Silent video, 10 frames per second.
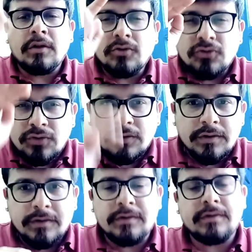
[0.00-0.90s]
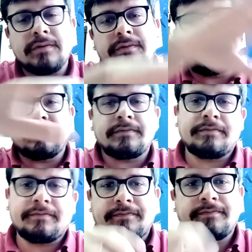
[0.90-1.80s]
young.
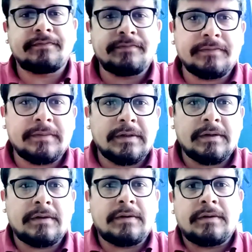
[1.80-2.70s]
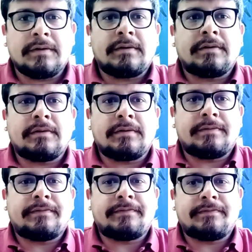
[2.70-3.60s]
So my slogan is,
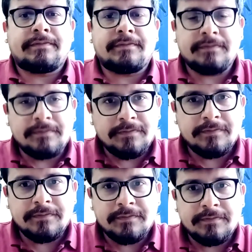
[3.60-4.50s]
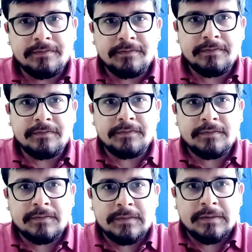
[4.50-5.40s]
my objective is
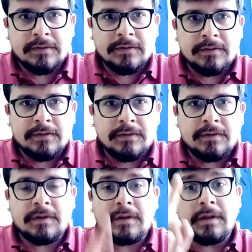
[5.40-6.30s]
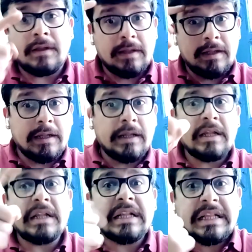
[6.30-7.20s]
that I am creating a
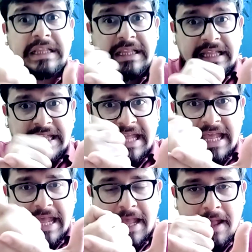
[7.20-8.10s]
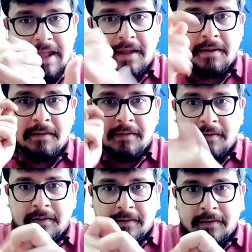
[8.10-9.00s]
game which is
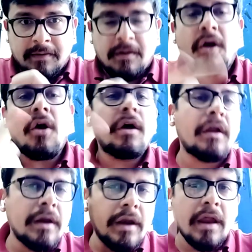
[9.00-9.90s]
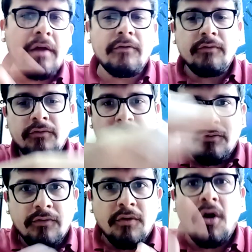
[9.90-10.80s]
for all deaf,
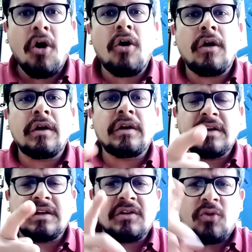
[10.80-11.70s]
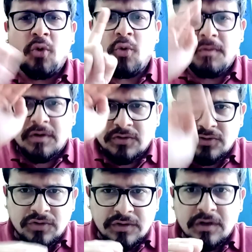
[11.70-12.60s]
whether they are young
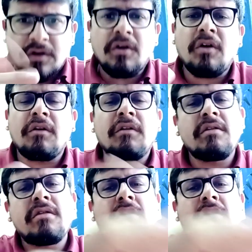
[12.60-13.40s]
or they are old.